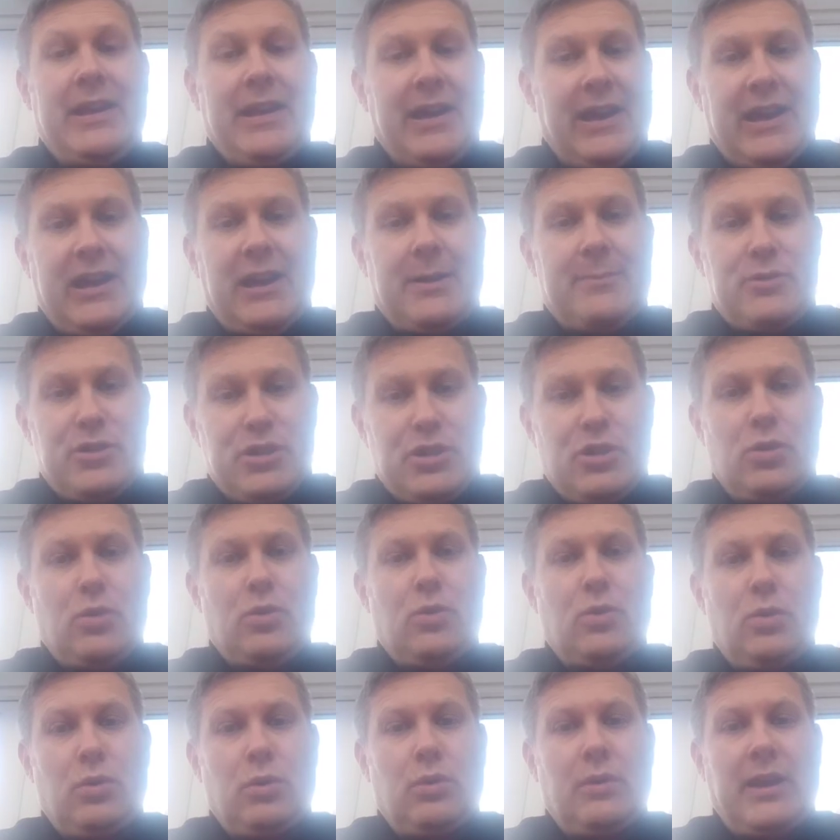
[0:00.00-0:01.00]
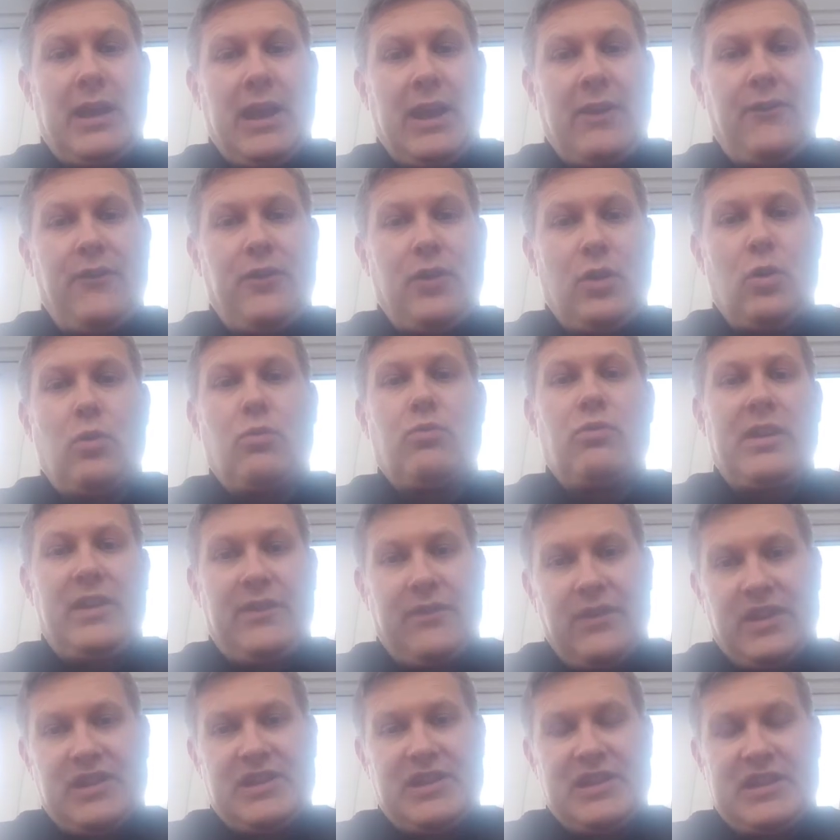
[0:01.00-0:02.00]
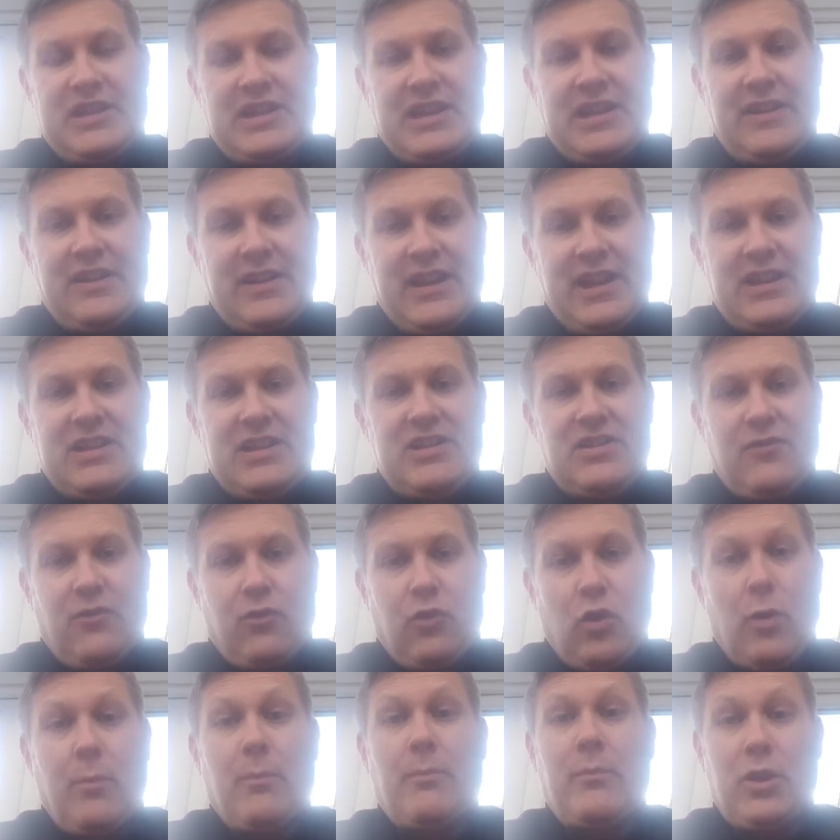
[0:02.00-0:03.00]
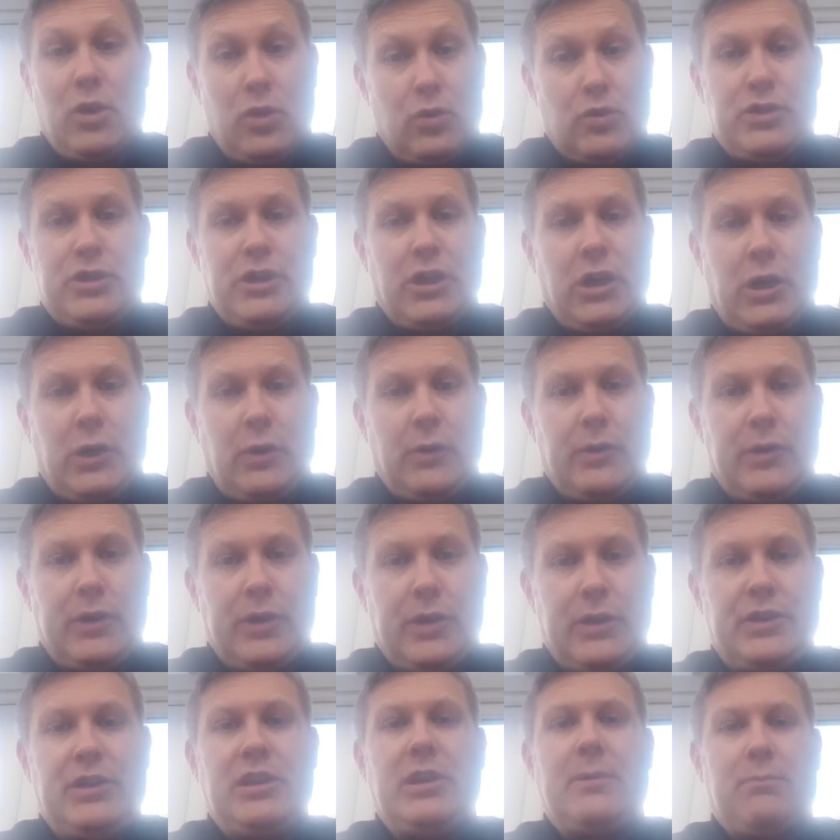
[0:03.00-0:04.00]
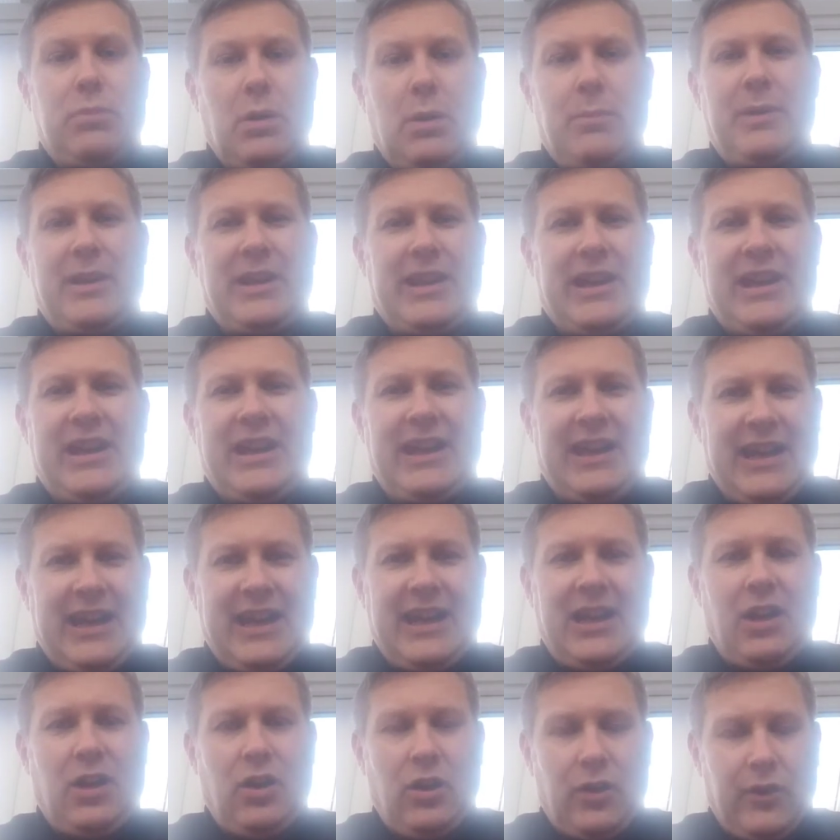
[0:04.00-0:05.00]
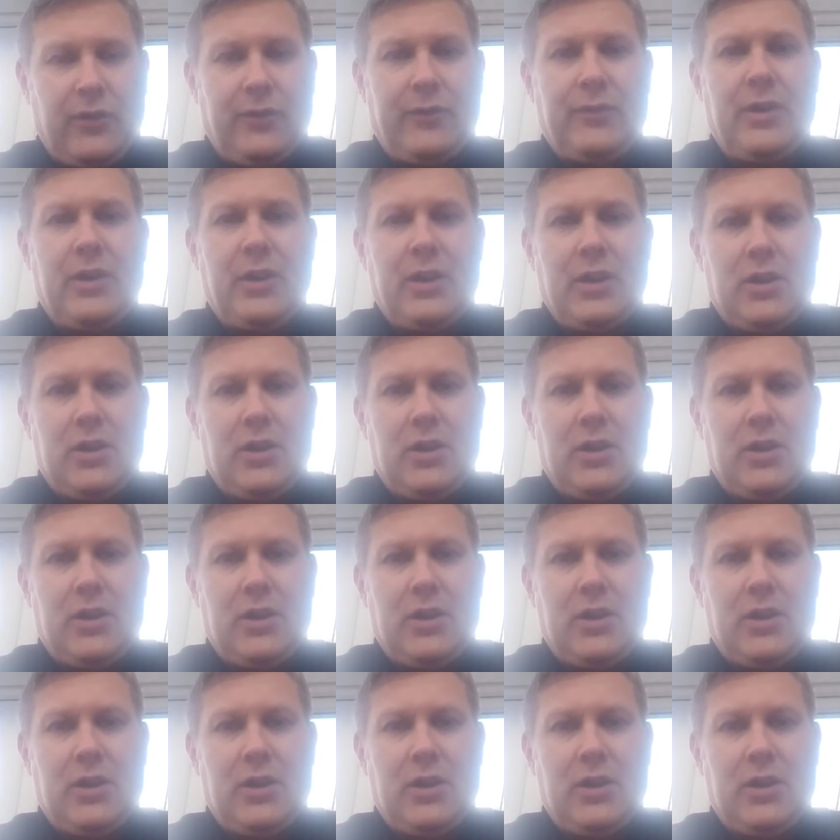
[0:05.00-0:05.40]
and I'm sure if you're revisiting this from your childhood, you're probably going to get a lot of